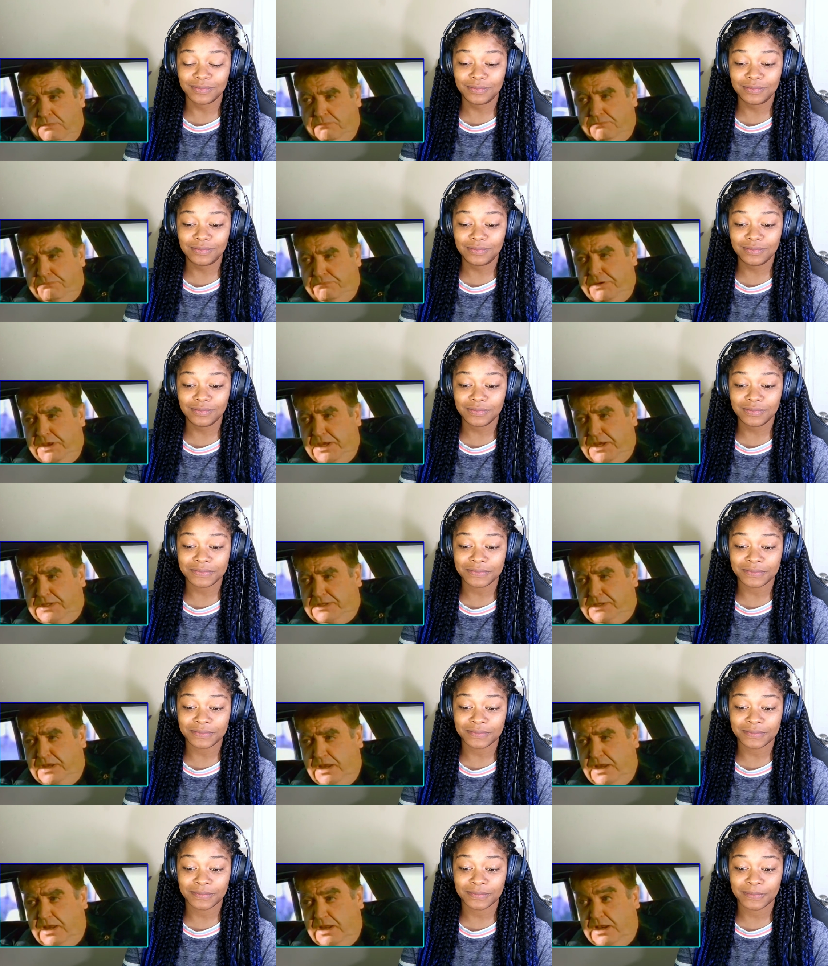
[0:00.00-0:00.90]
Speaker 1: big
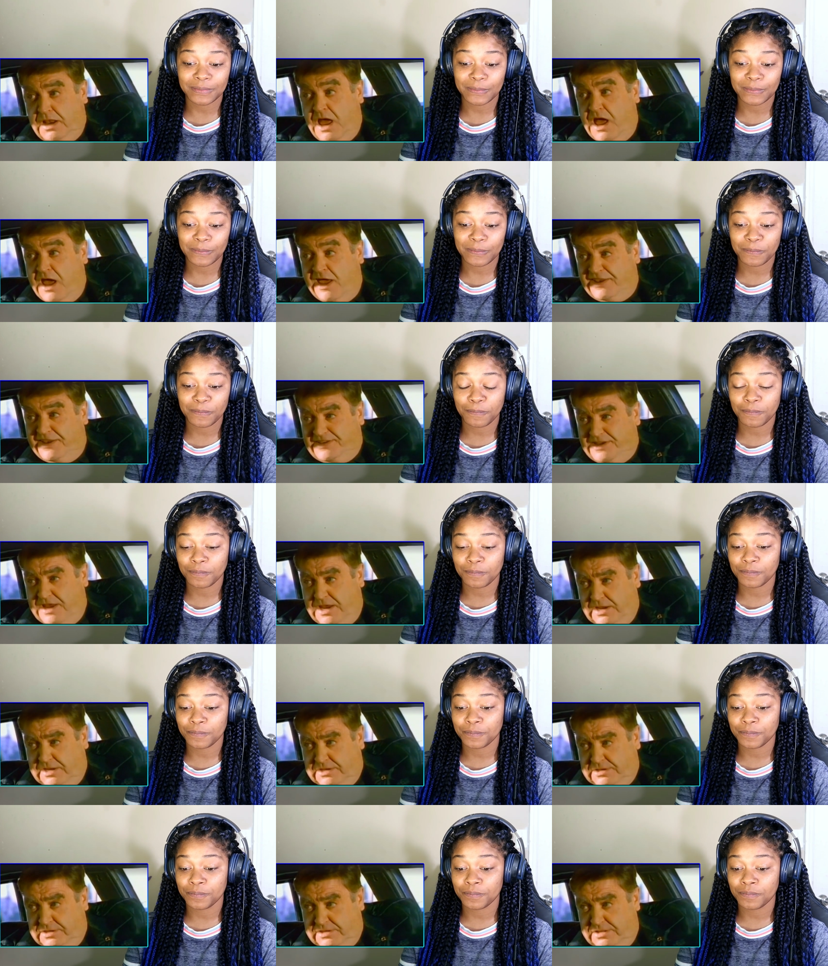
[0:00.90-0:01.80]
deal i take it to
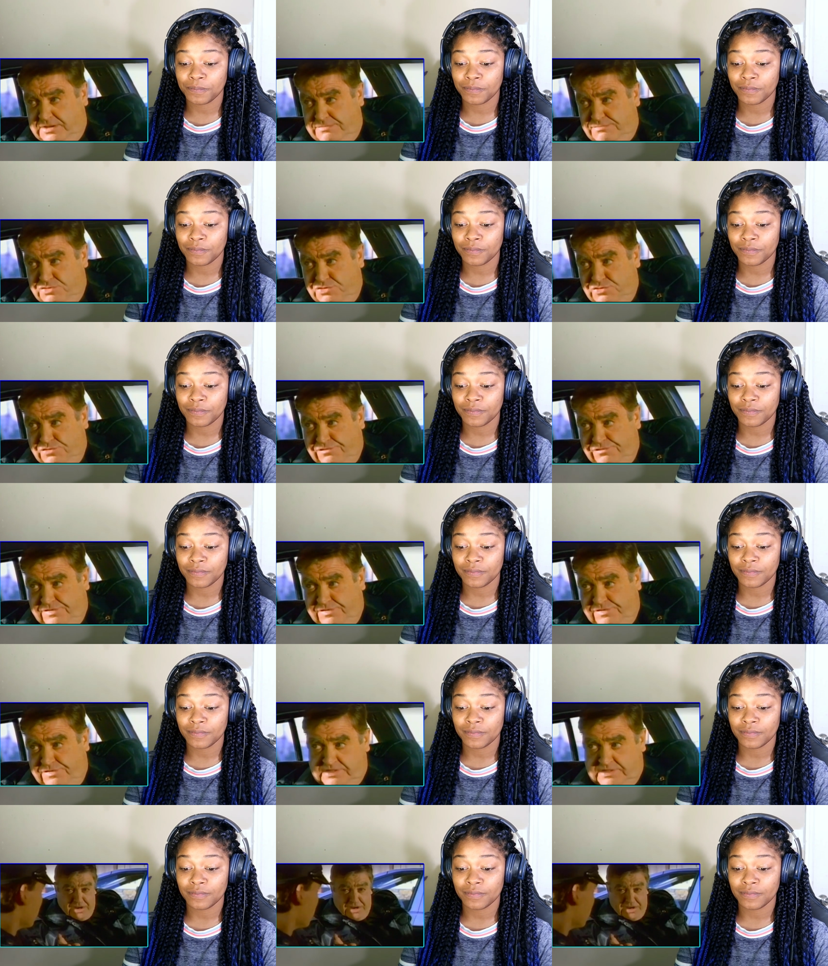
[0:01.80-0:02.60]
the movie